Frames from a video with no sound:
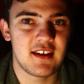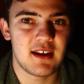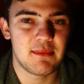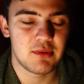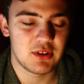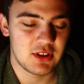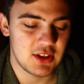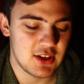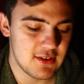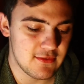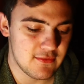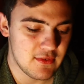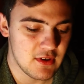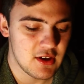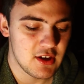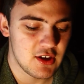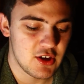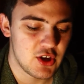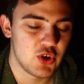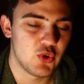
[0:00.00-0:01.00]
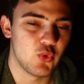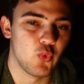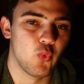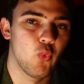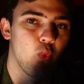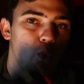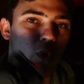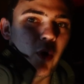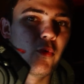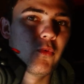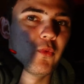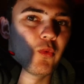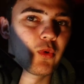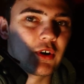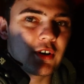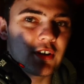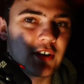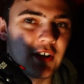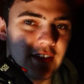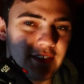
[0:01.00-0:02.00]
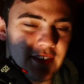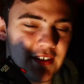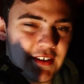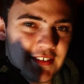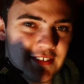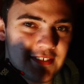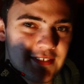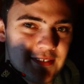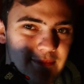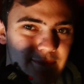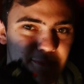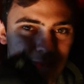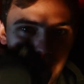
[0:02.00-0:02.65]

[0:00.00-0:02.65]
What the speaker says: I believe, won't work on this.